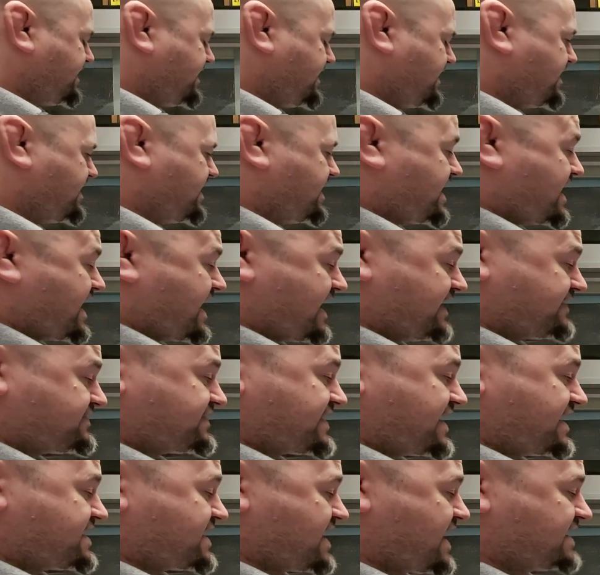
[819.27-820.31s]

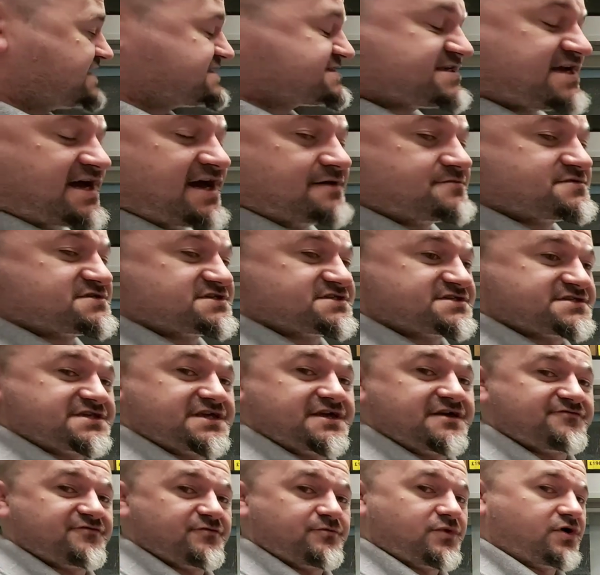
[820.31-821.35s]
And their night times, it's an
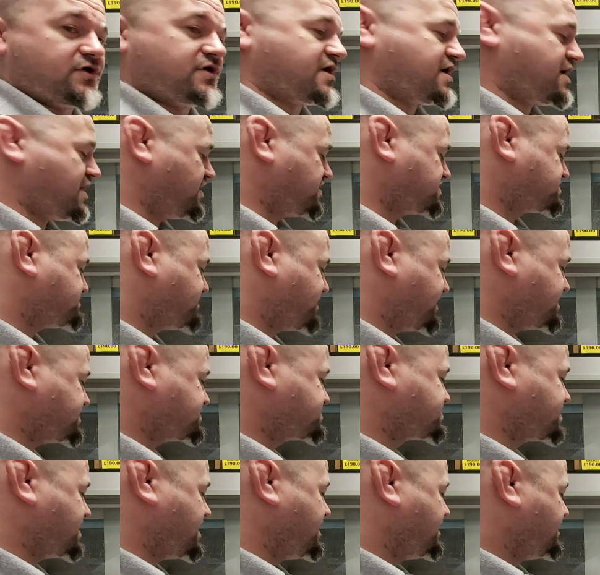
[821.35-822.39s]
even more harsh
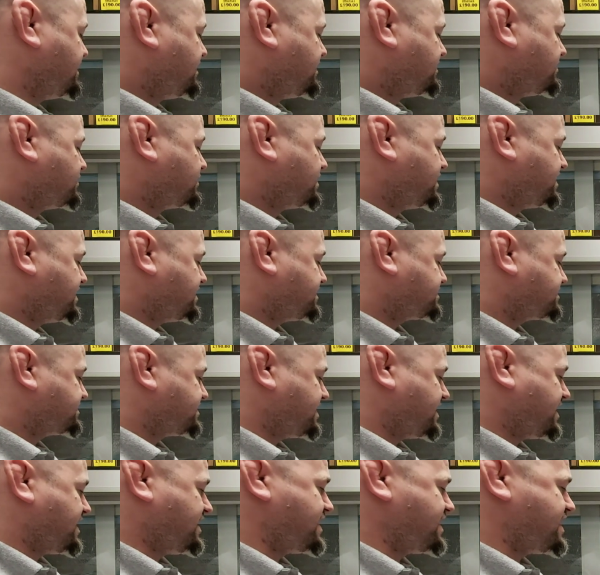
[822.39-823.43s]
picture with
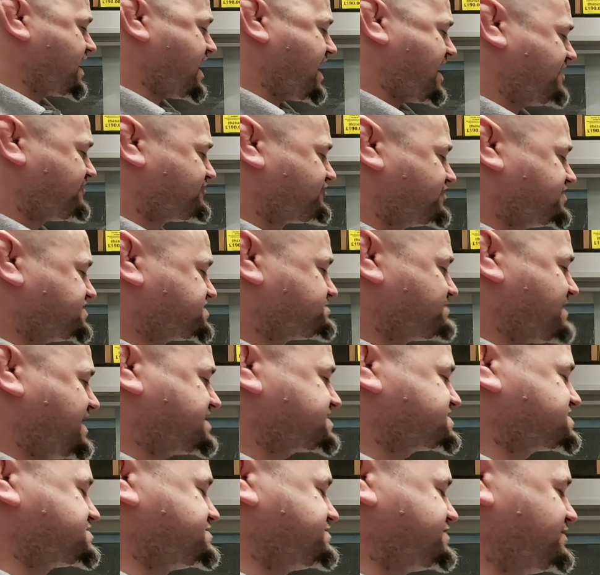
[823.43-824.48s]
an average
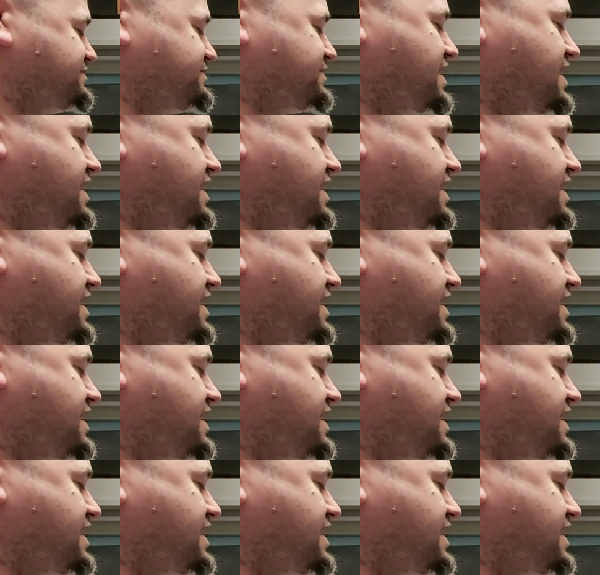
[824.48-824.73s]
maximum